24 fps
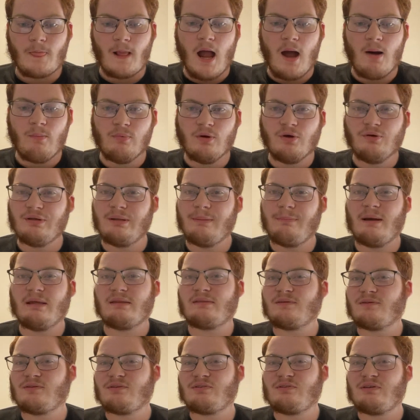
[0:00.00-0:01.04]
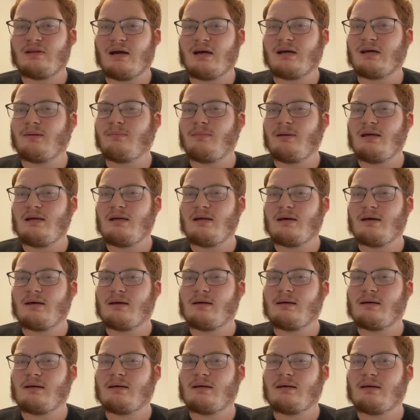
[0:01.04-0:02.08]
I'm willing to bet there's not going to be
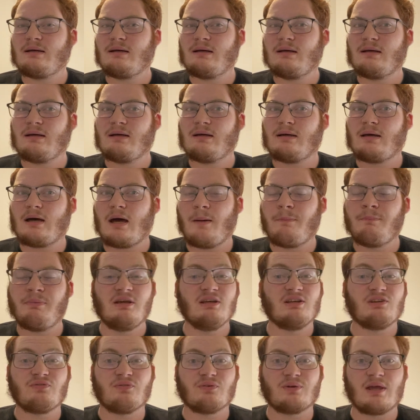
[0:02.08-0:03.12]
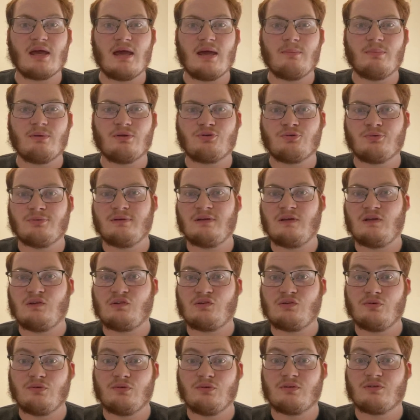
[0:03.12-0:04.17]
a peaceful game between these
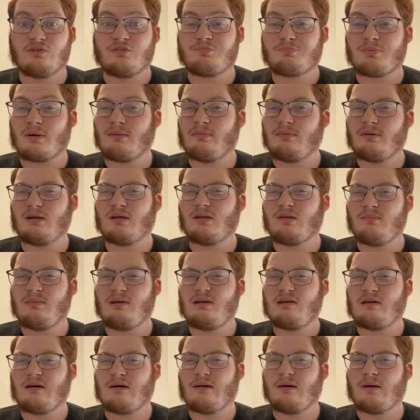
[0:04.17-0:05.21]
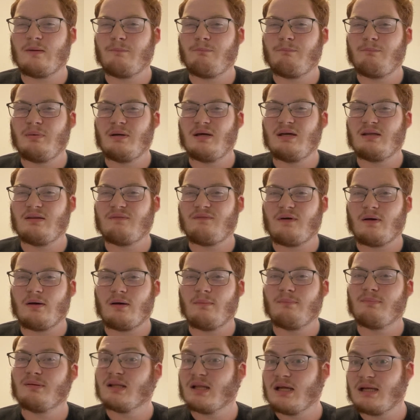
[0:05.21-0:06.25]
two. There's probably going to be a bit of
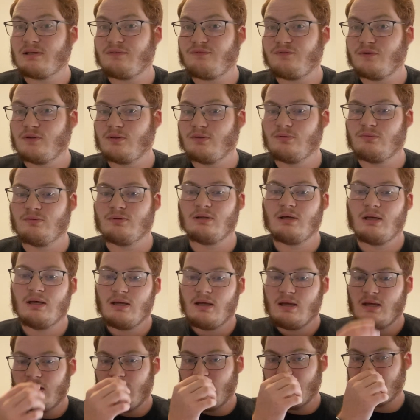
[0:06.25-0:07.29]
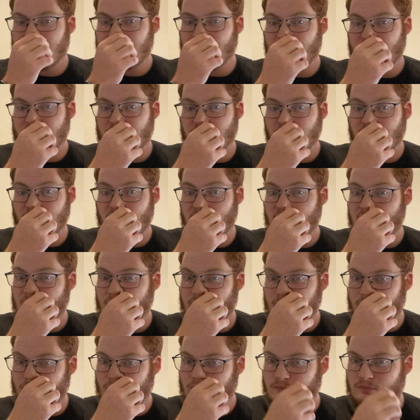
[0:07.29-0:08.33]
a blood feud,
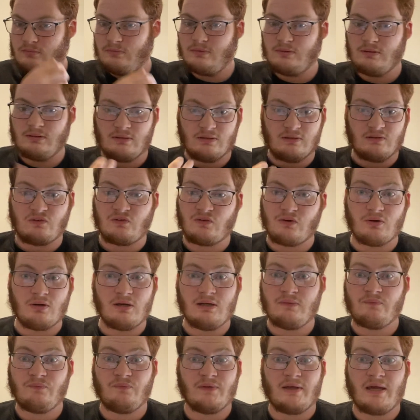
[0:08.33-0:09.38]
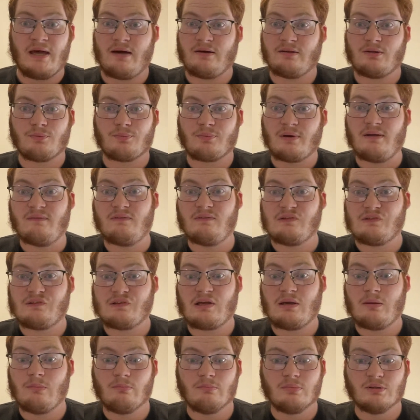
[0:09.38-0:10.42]
especially considering how the Ravens
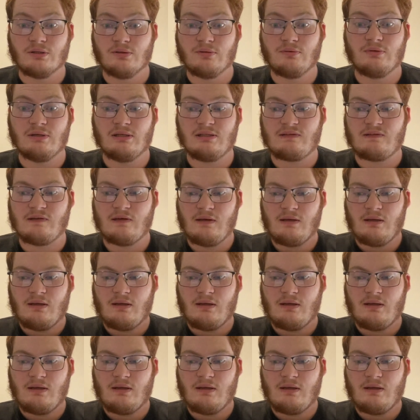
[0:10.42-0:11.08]
again blew it.